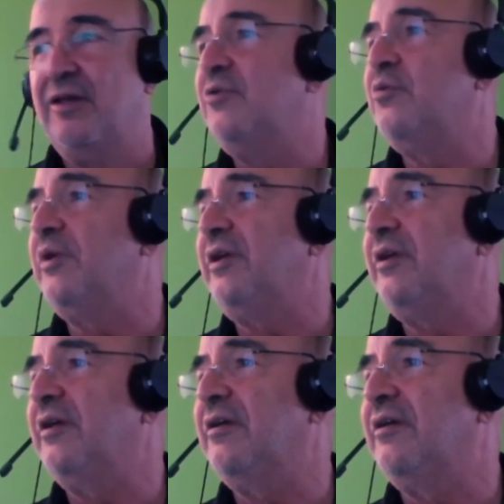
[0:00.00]
during
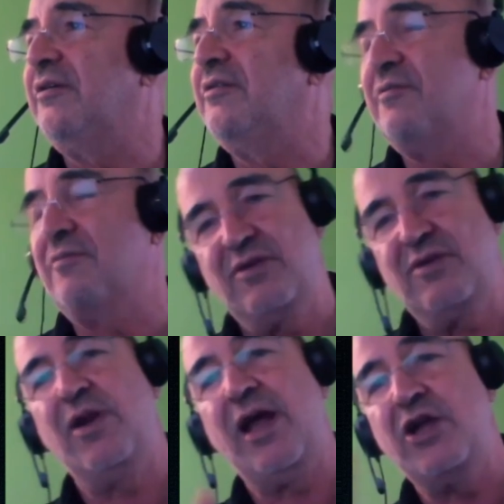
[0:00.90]

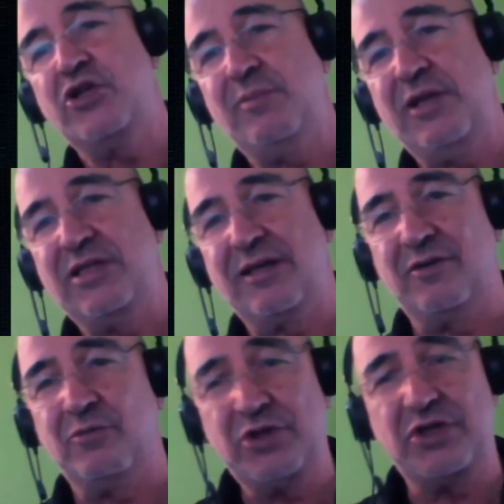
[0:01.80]
100 milliseconds,
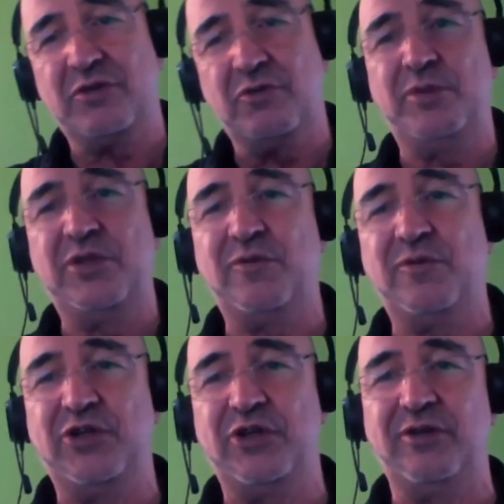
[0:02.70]
which could be
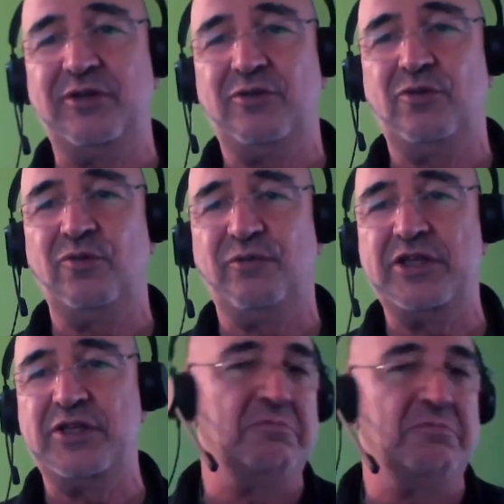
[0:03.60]
sufficient to
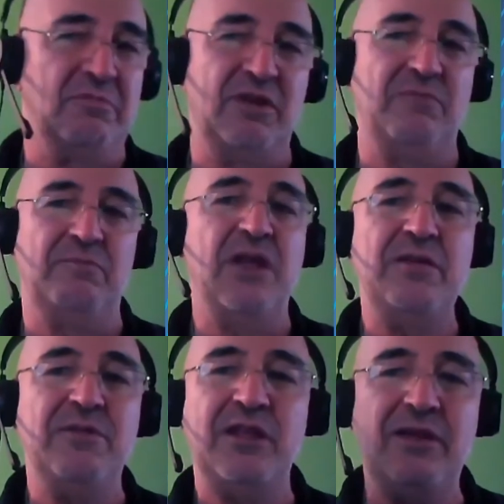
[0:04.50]
face
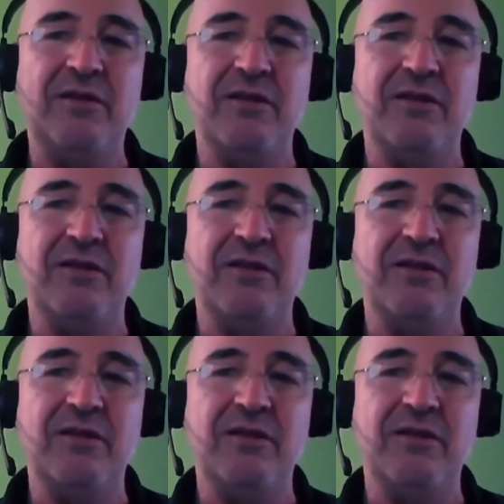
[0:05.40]
many